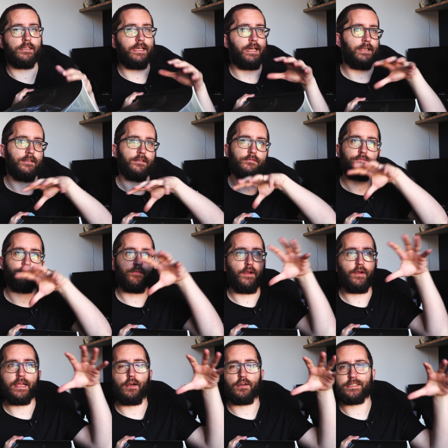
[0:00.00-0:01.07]
kind of
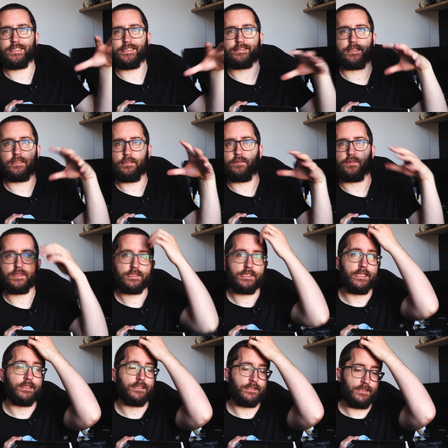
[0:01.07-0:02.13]
very artistic little
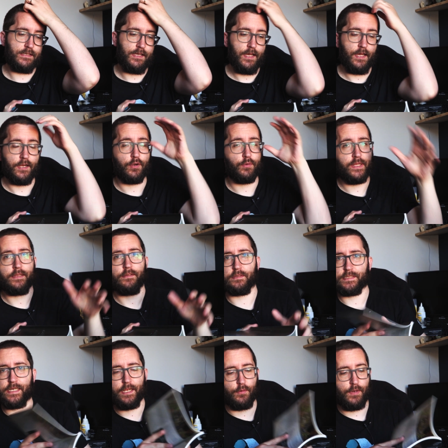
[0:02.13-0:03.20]
scenes and great little
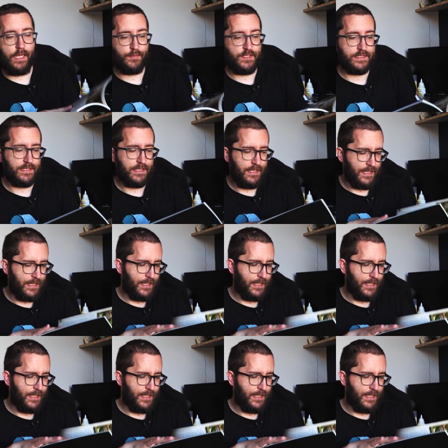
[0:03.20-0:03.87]
dioramas.